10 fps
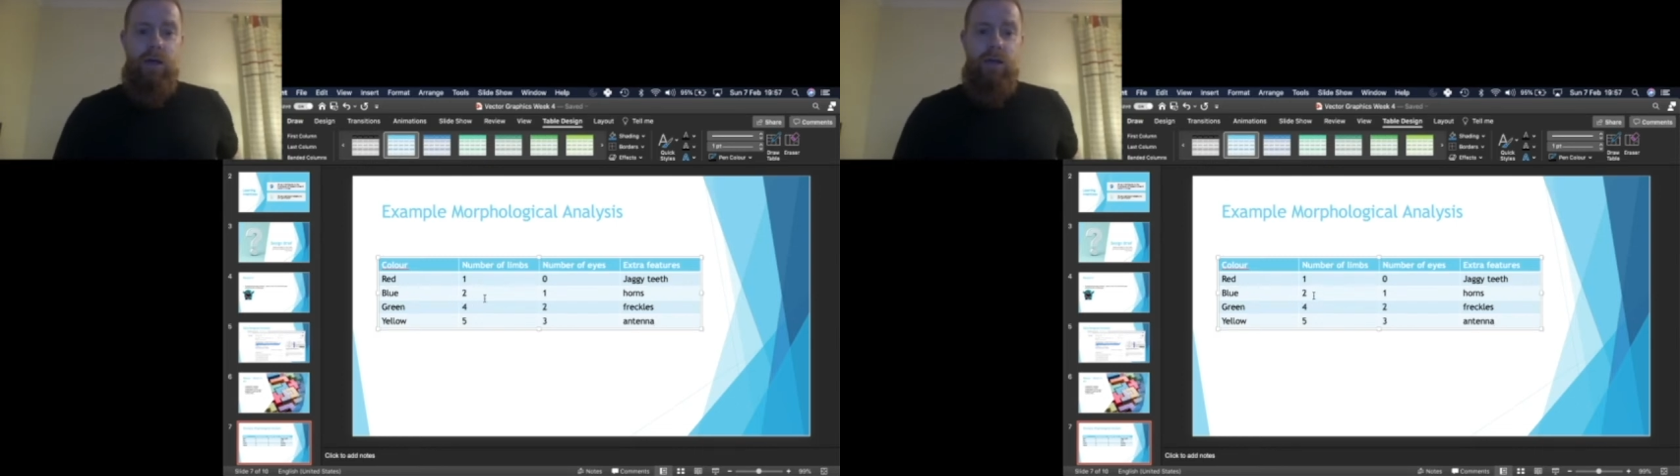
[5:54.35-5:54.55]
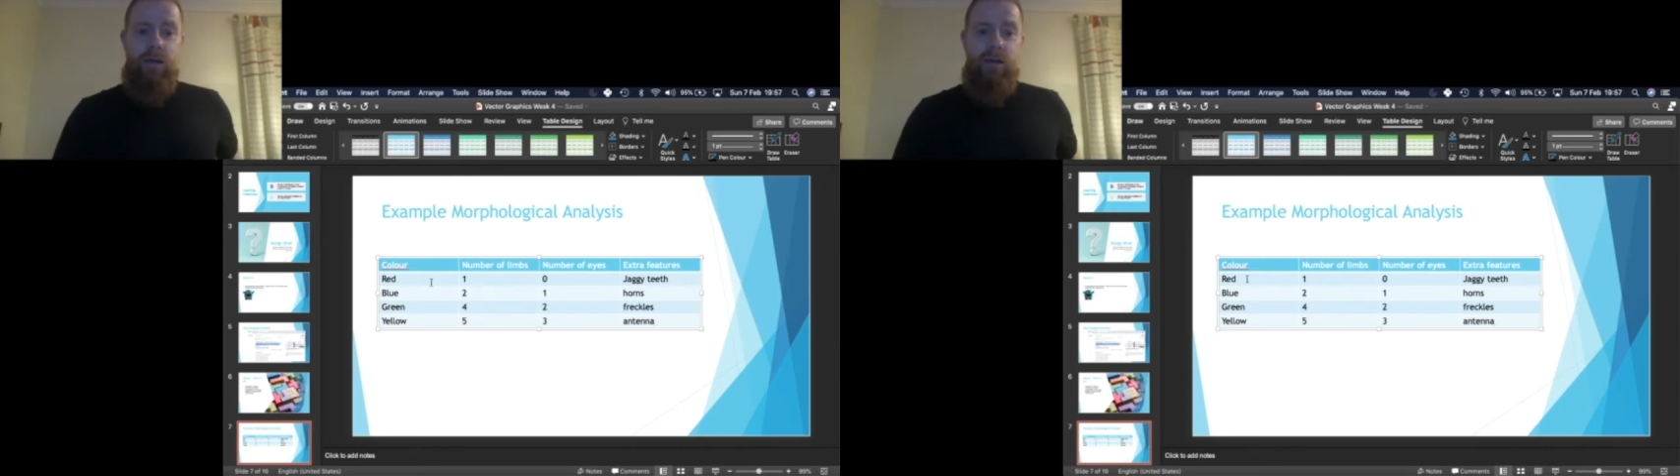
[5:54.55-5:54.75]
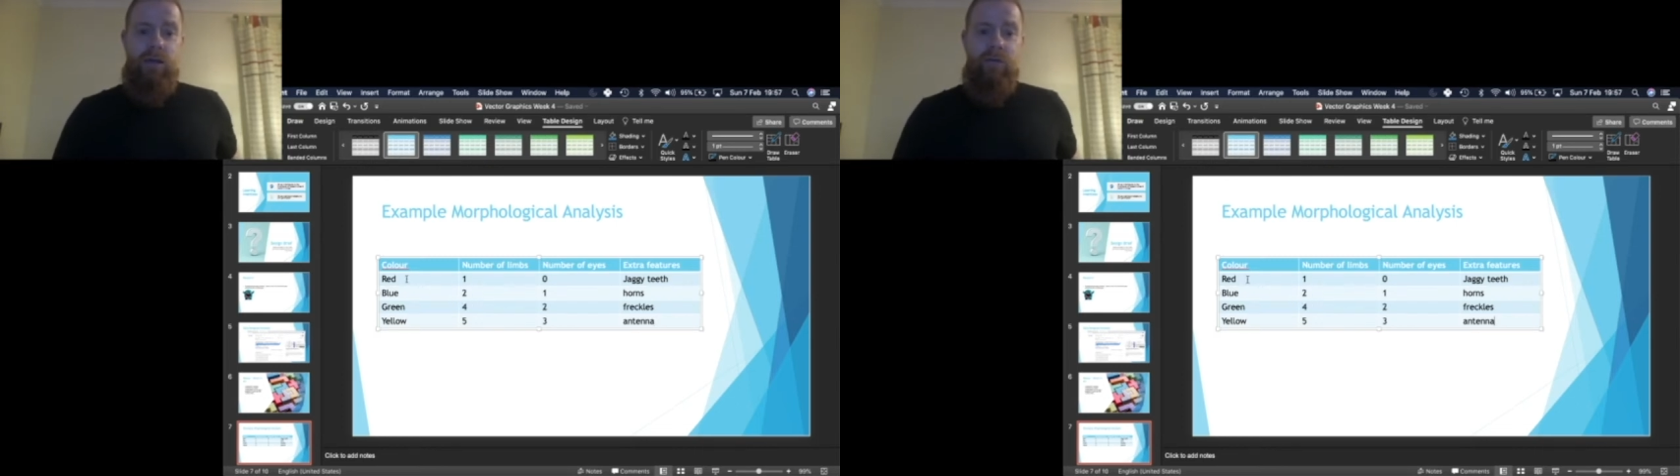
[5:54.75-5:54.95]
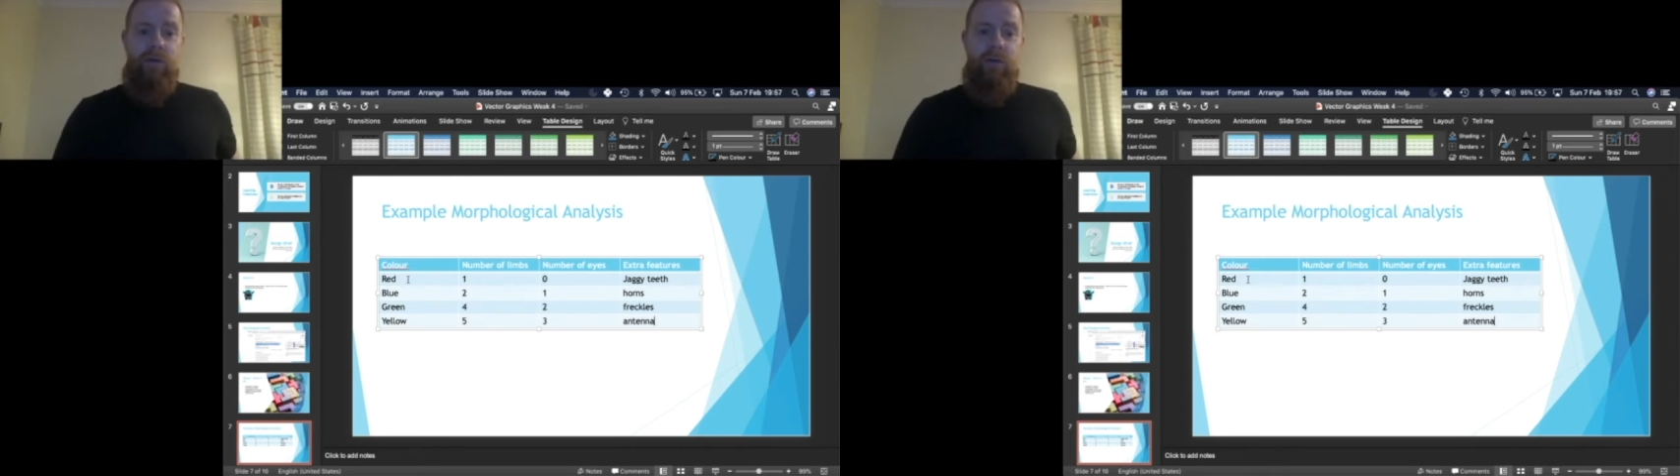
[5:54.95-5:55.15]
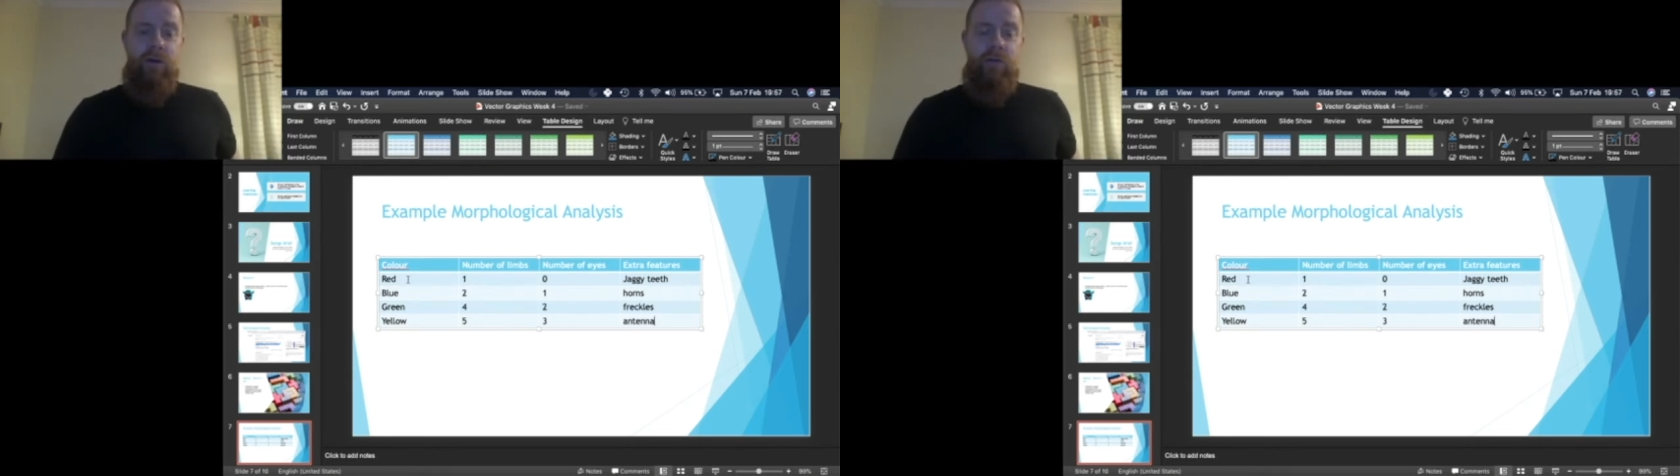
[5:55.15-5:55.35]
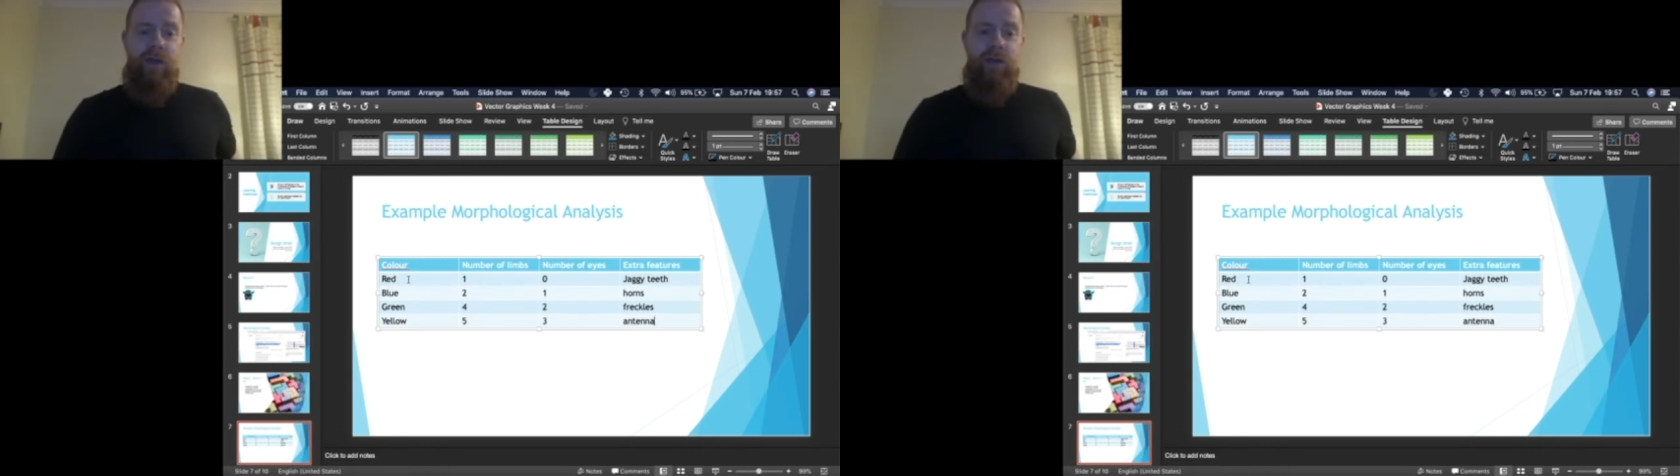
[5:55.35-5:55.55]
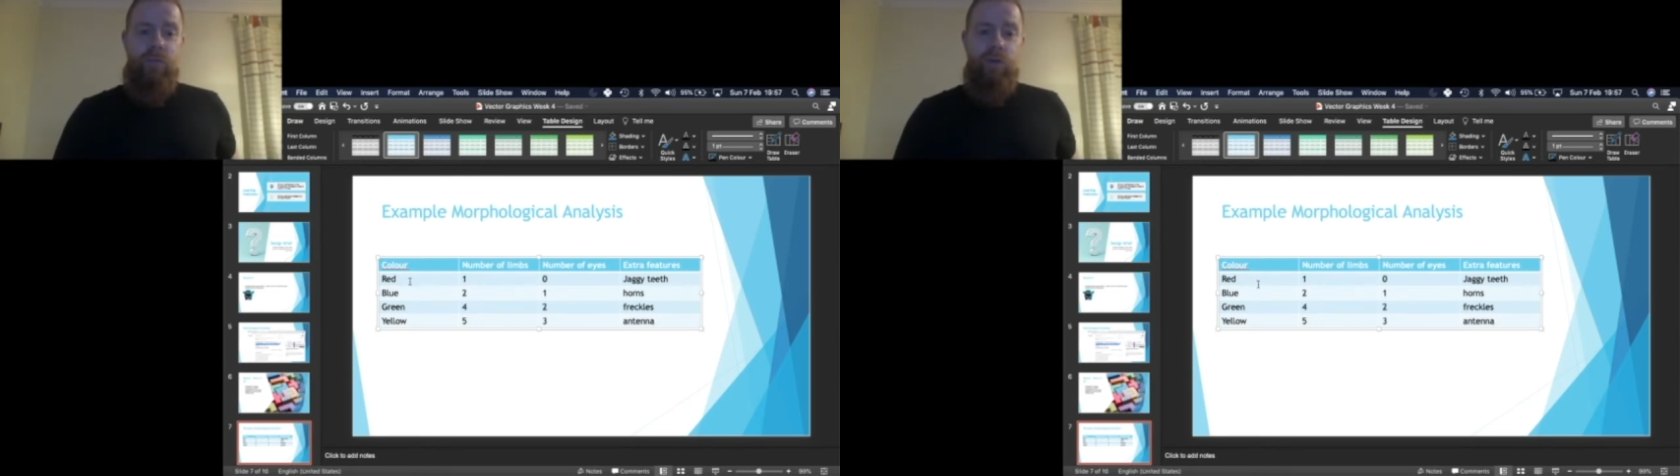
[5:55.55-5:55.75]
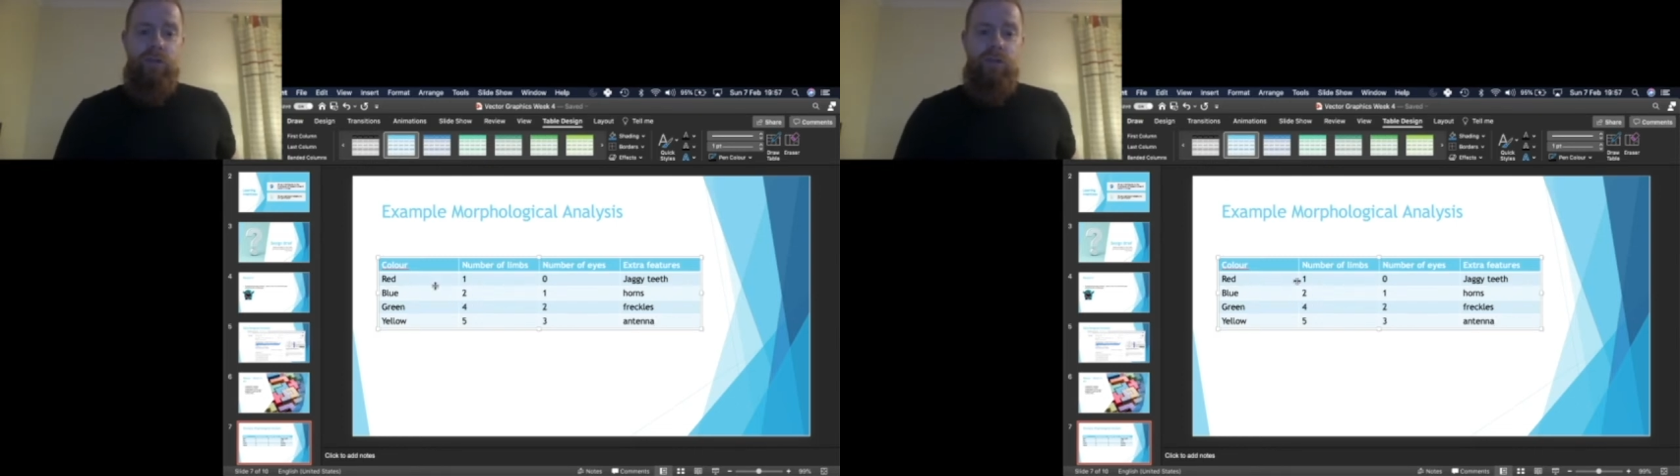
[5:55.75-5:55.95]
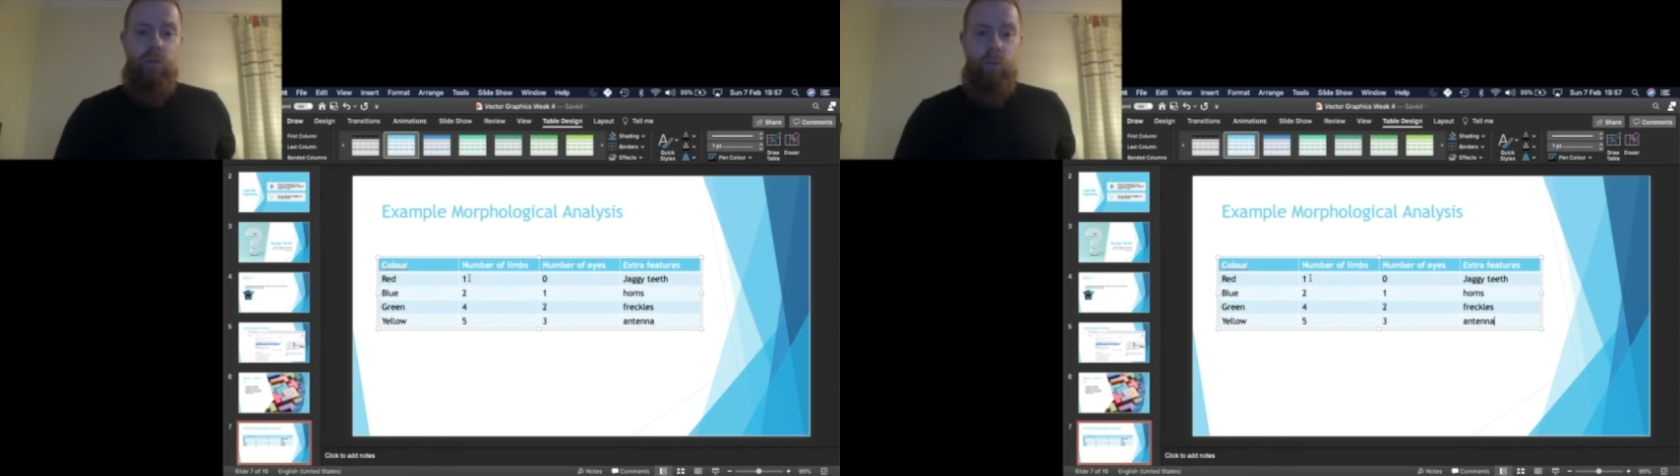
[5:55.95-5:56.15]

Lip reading: you could have a red monster with